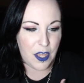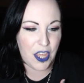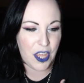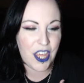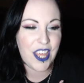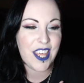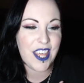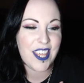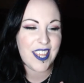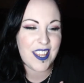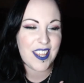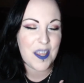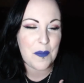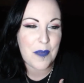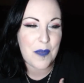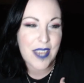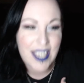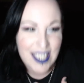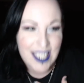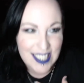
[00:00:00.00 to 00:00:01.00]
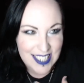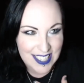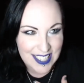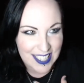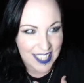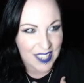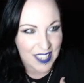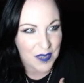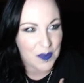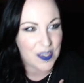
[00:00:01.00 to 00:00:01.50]
the
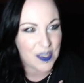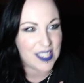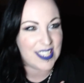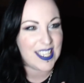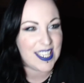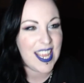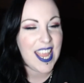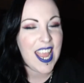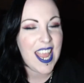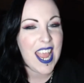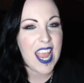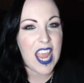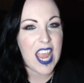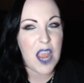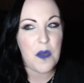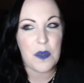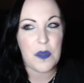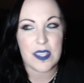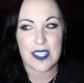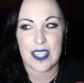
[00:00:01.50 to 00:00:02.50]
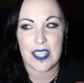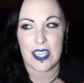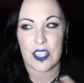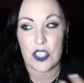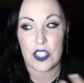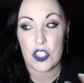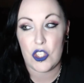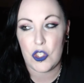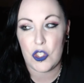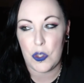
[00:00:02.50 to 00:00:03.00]
biggest thing was it was
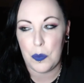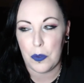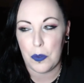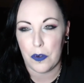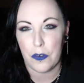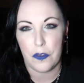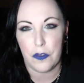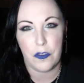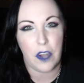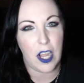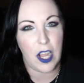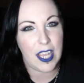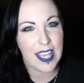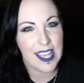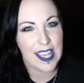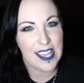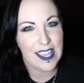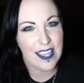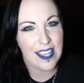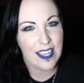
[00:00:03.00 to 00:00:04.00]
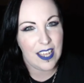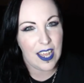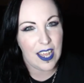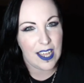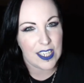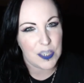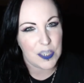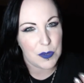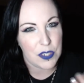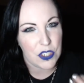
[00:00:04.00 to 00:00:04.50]
like super foggy
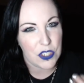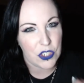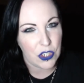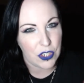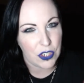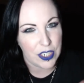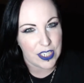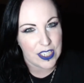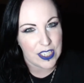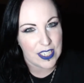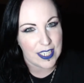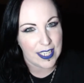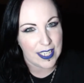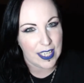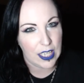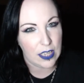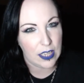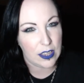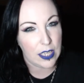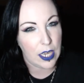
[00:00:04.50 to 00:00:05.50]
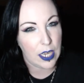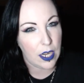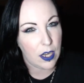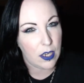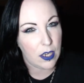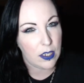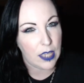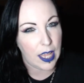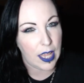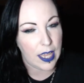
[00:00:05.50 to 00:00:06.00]
as we started to get
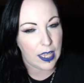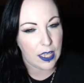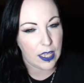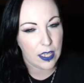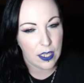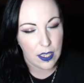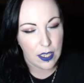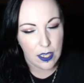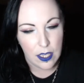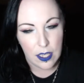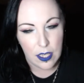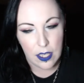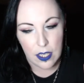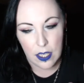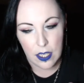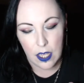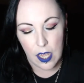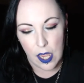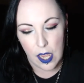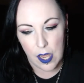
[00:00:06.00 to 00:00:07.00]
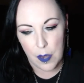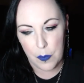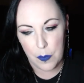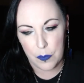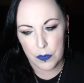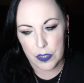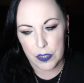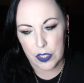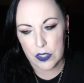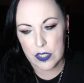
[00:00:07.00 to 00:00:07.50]
there. Like,
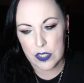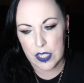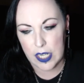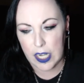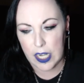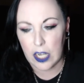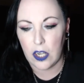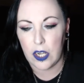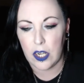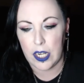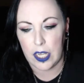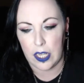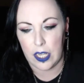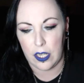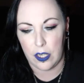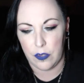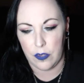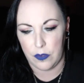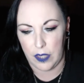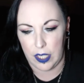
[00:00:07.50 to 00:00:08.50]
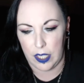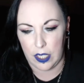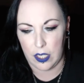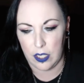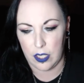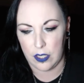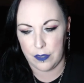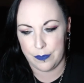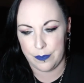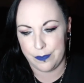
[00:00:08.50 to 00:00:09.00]
there's an area of
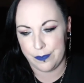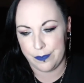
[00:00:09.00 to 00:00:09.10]
like,